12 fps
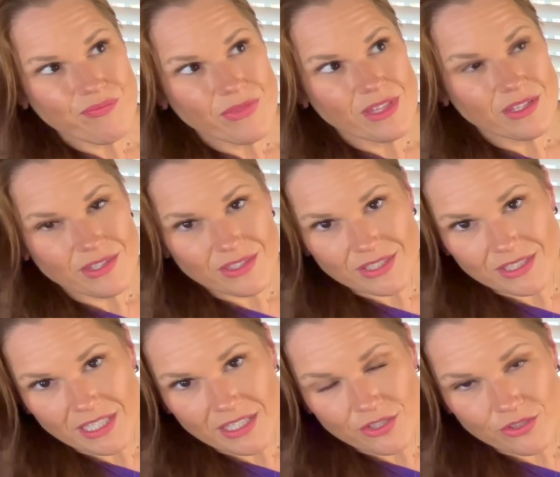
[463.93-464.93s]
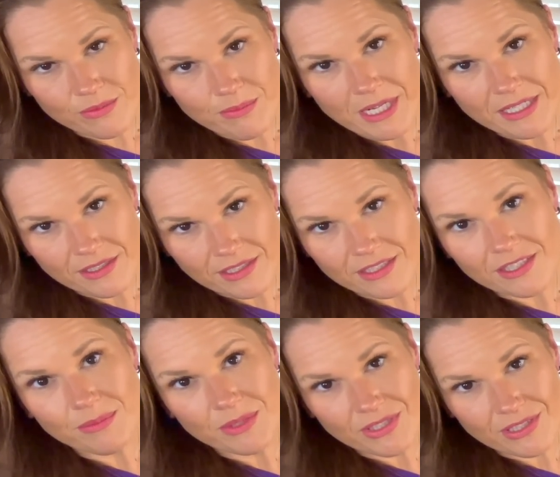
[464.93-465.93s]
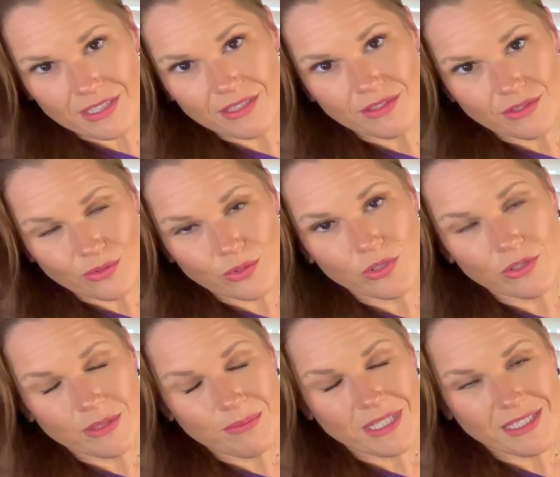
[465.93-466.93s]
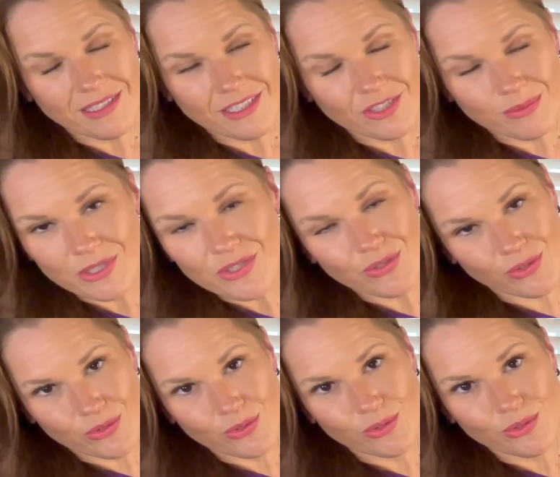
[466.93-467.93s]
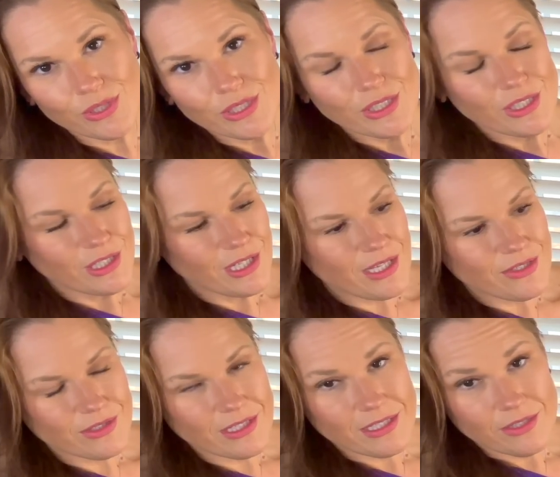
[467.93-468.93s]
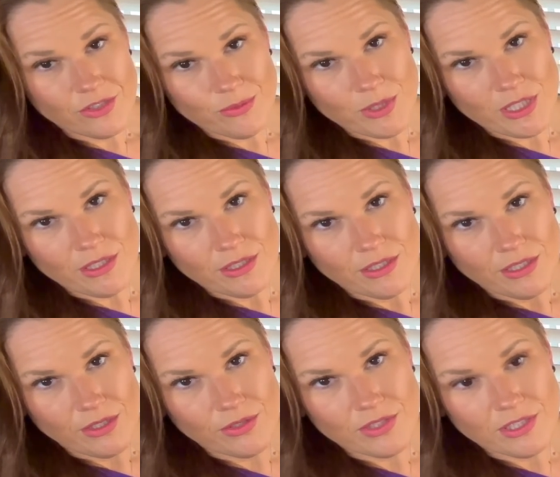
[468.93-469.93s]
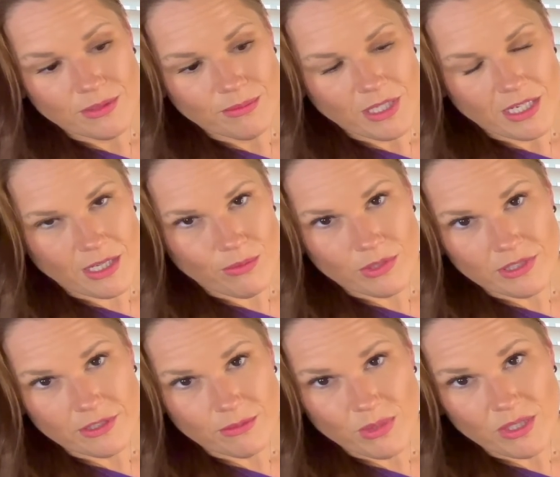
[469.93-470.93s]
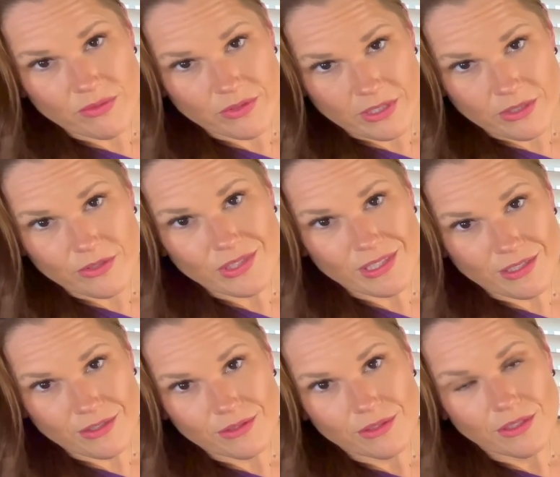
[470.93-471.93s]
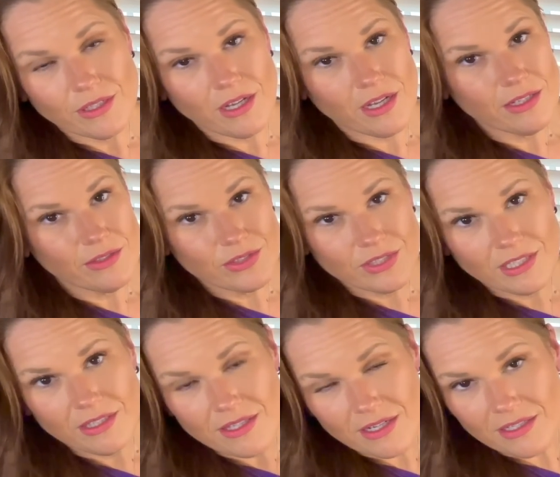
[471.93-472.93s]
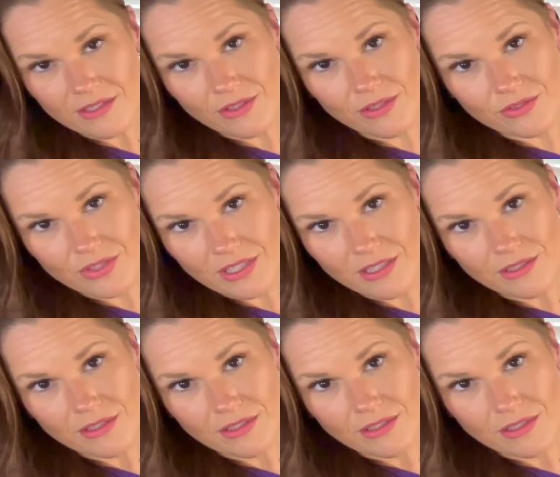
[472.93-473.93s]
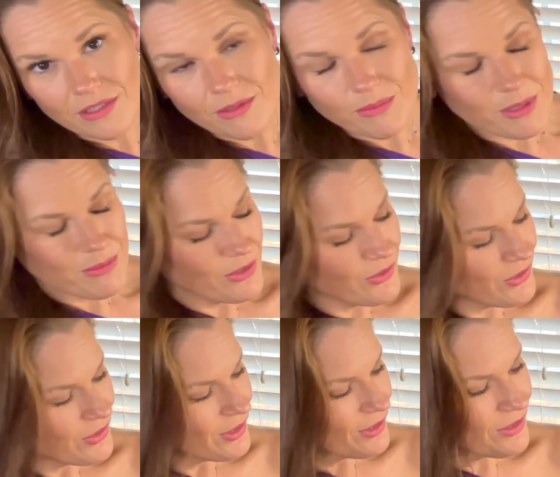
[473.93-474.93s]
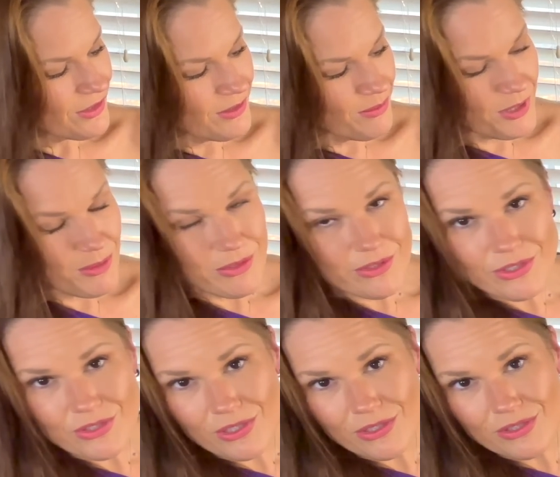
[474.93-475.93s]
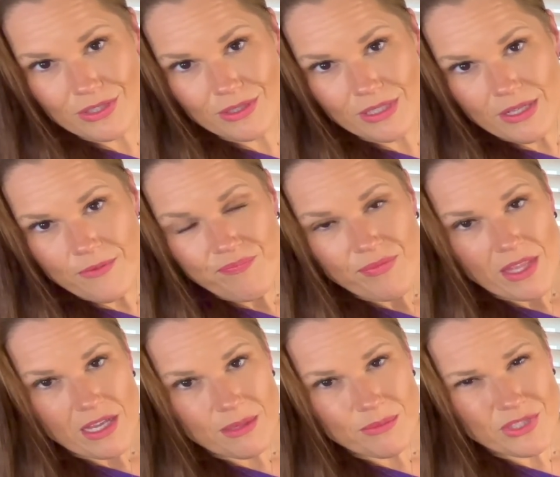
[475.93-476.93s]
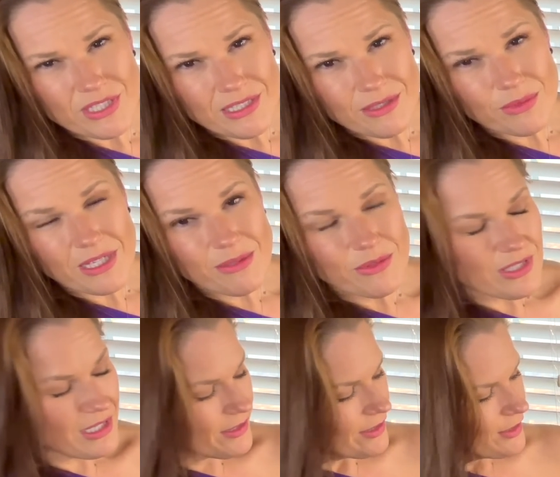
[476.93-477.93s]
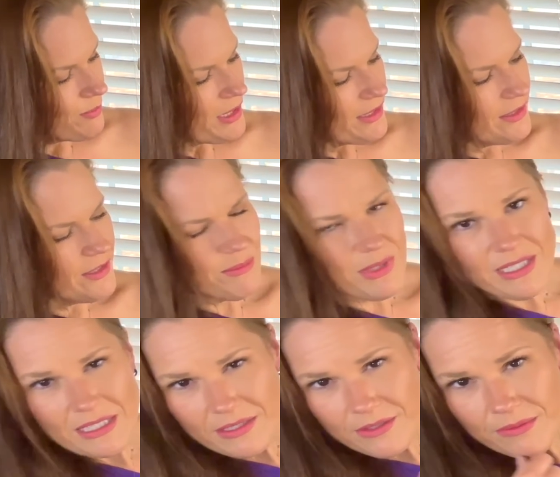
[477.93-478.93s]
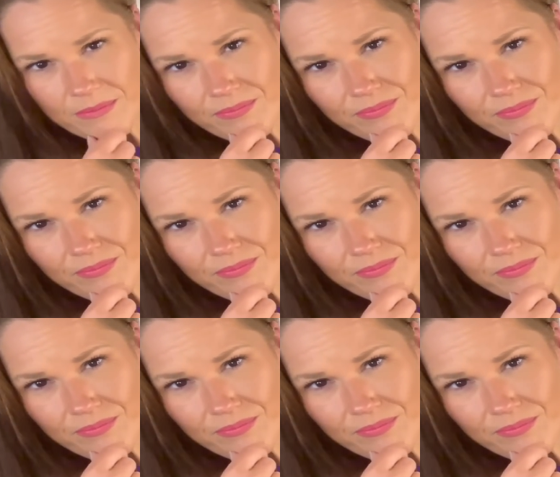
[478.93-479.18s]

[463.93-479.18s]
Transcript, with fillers: necessitate your immediate intimacy or your immediate intimate circle. And you're like, here's me, here's them, and I want a little buffer there, Christina. I understand that. I acknowledge that. Maybe you're just exhausted. I'm seeing I suspected it back here,